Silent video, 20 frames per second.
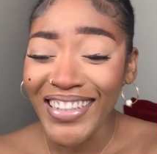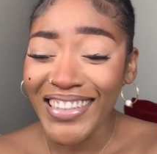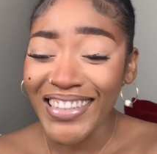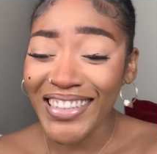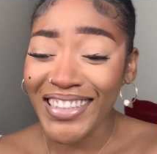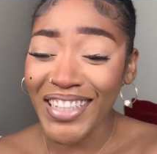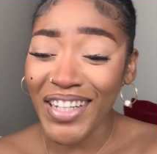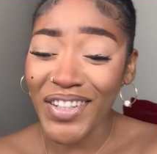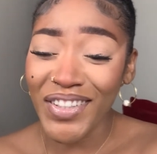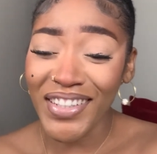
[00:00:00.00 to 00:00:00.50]

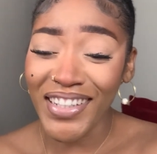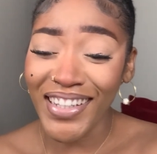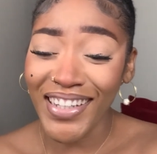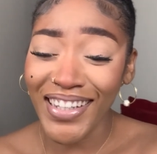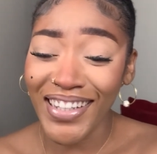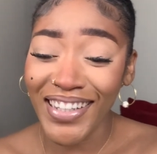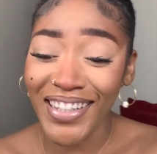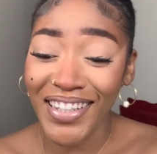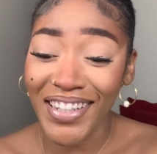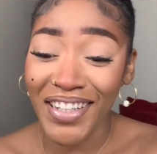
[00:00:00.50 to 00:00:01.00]
so
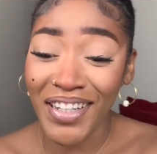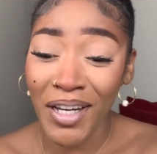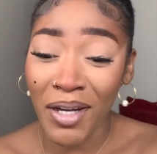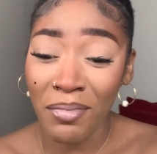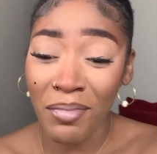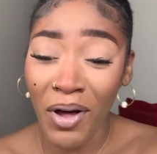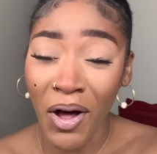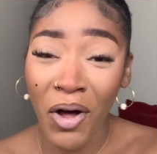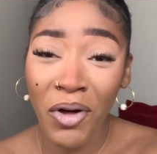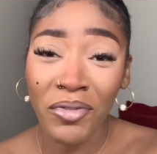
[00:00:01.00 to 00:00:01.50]
yeah, um,
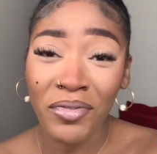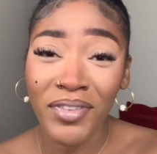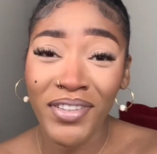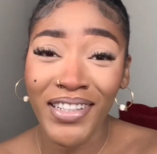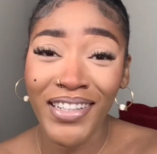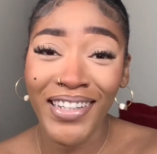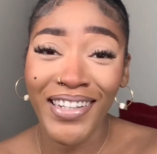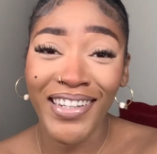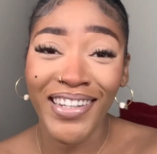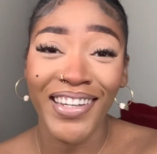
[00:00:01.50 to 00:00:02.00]

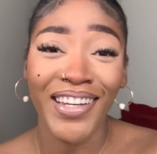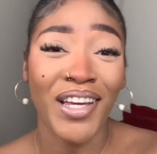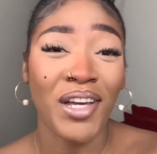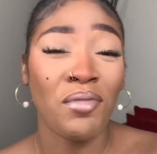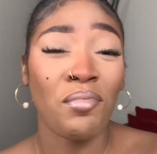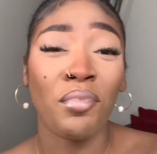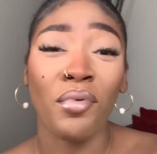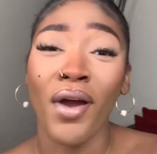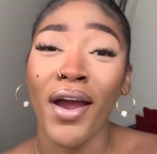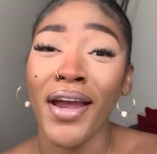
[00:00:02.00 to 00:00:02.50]
hopefully it
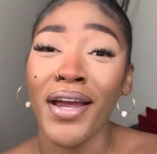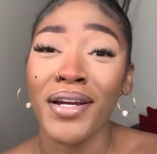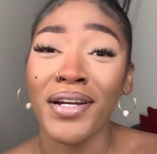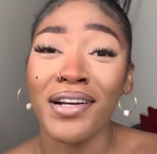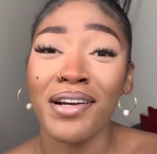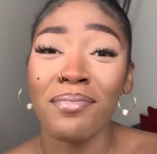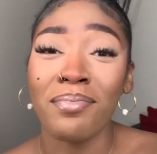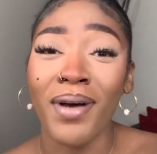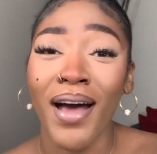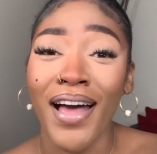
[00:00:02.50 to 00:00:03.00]
brighten
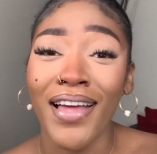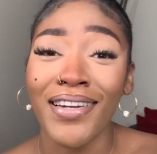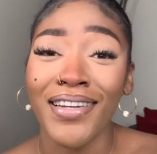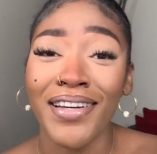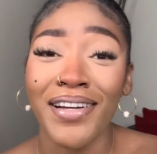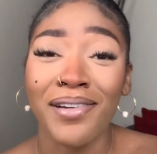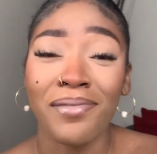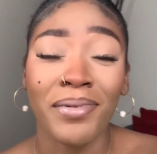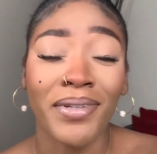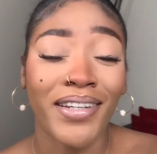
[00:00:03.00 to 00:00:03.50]
up out
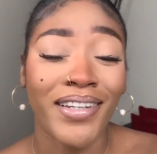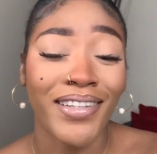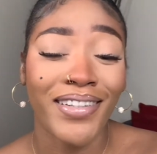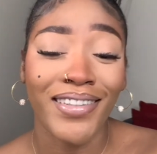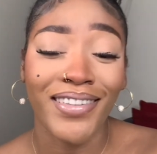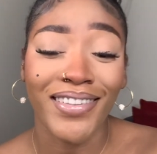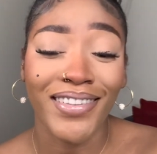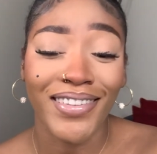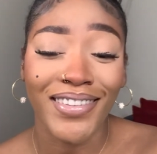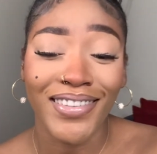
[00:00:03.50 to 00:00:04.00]
there
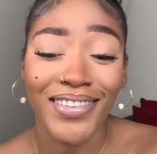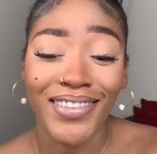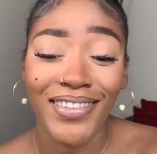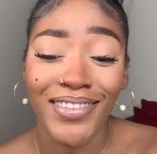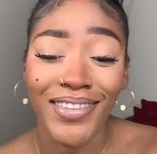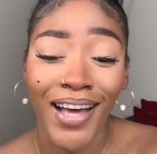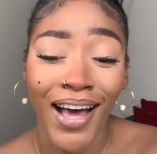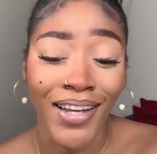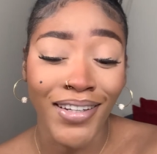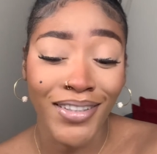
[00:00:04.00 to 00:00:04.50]
because
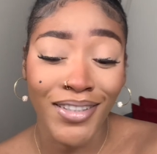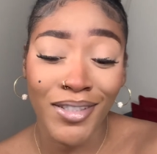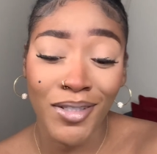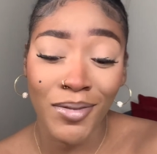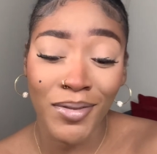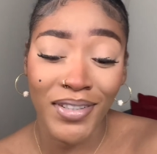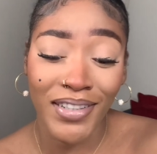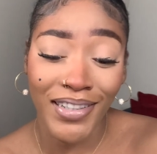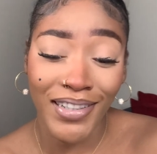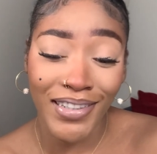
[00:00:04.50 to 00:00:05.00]
I look too
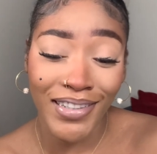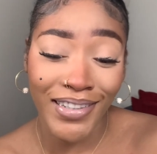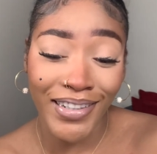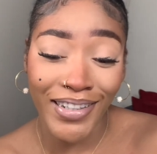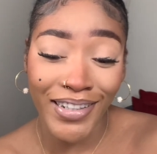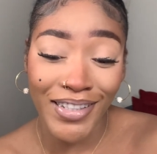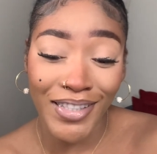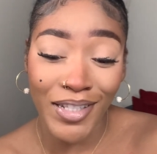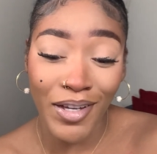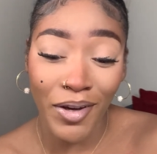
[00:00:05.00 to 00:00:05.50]
good to let
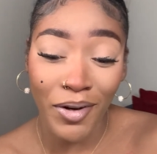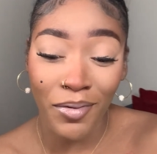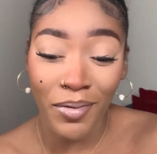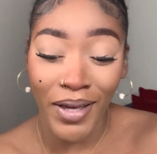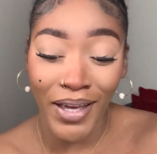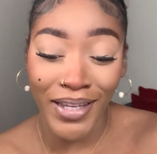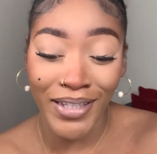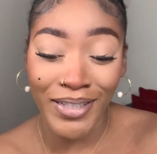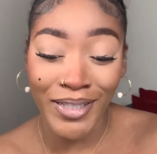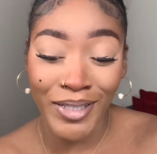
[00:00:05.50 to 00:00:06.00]
this go to
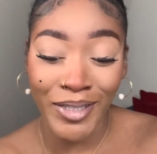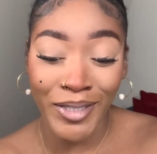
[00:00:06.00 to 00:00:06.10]
waste.